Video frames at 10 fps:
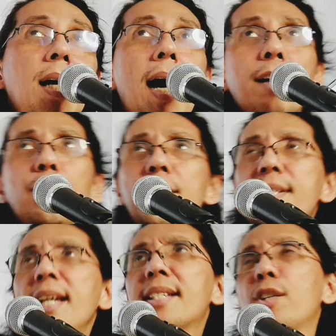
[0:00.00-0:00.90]
I couldn't
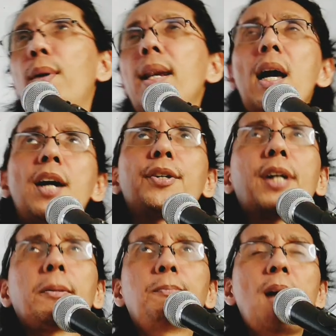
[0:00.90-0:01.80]
say it's a
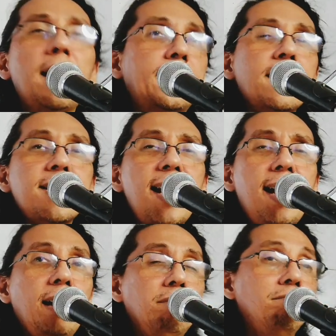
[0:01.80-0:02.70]
well-ironed-out plot
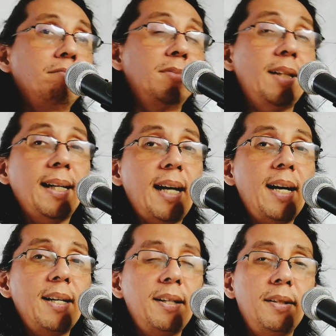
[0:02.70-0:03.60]
kasi, like
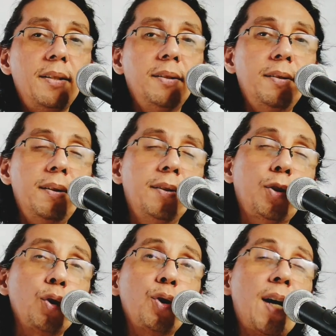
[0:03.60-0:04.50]
I
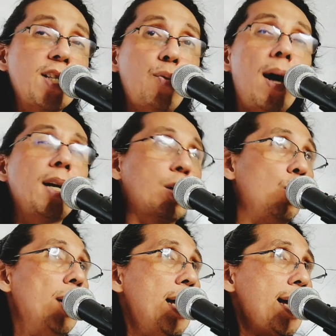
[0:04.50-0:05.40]
told you guys a while
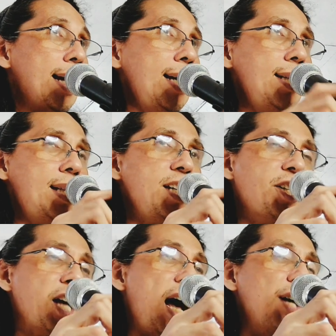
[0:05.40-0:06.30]
ago, hindi
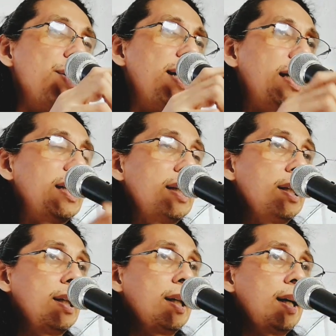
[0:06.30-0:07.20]
siya
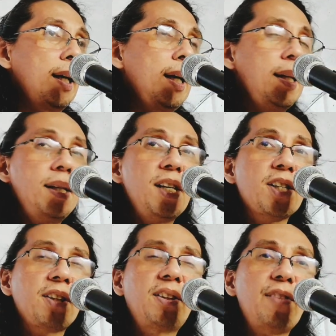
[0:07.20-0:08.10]
hindi
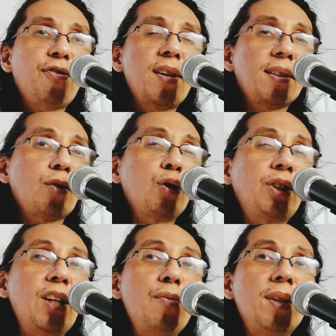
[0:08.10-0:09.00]
siya different
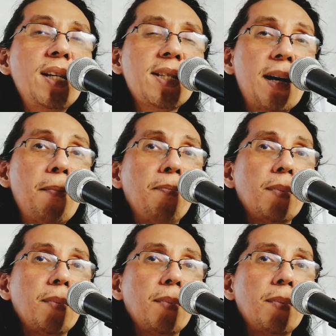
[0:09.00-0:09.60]
continuities eh.